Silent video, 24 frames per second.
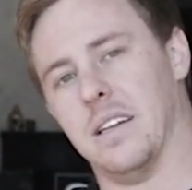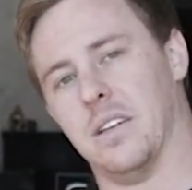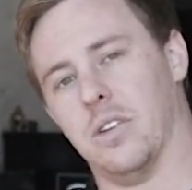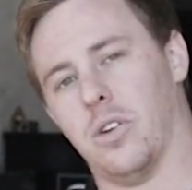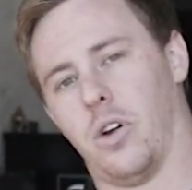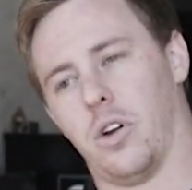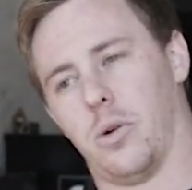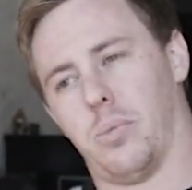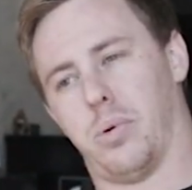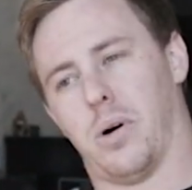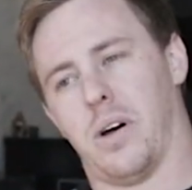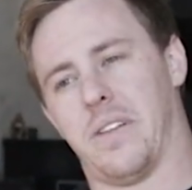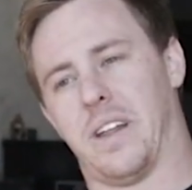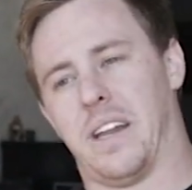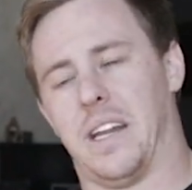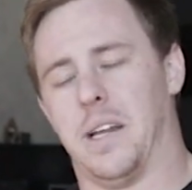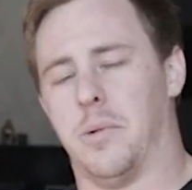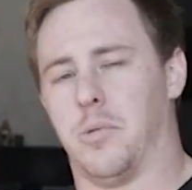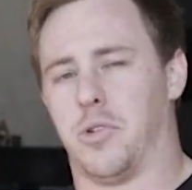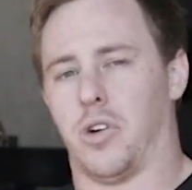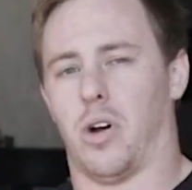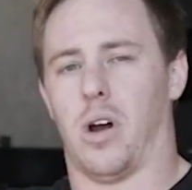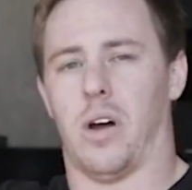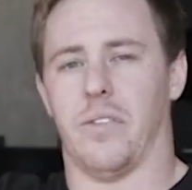then not apply that
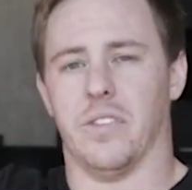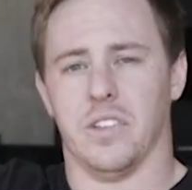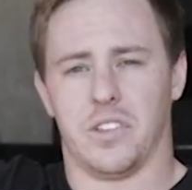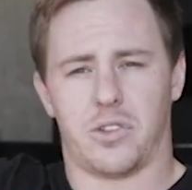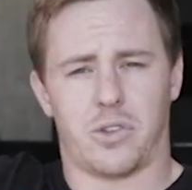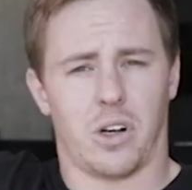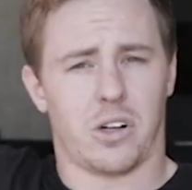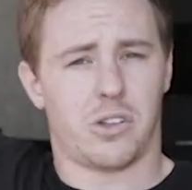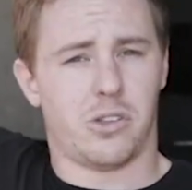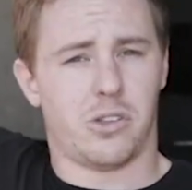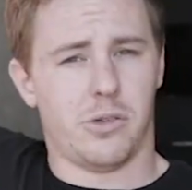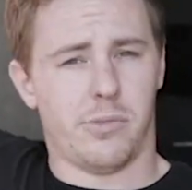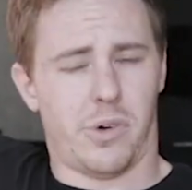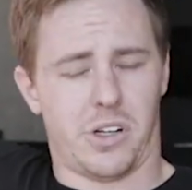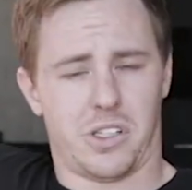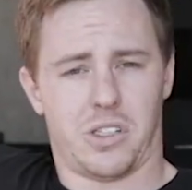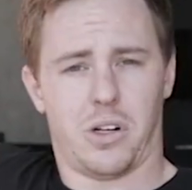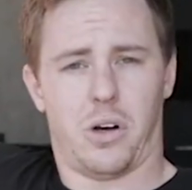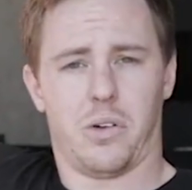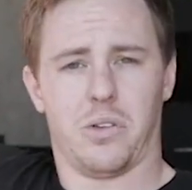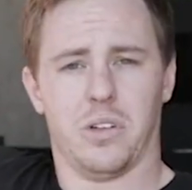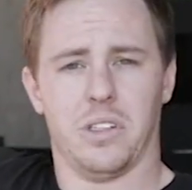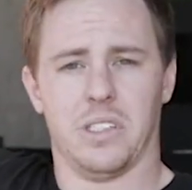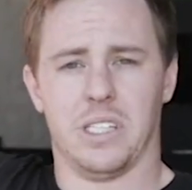hip drive and stretch through my
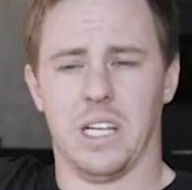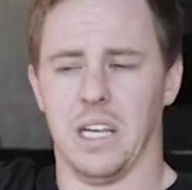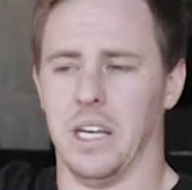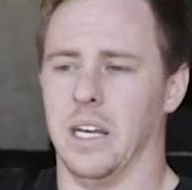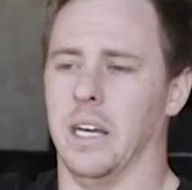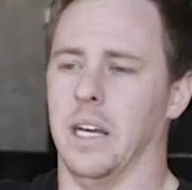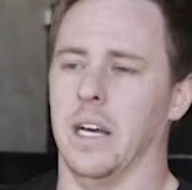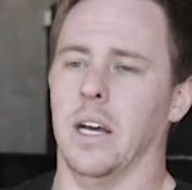shoulders,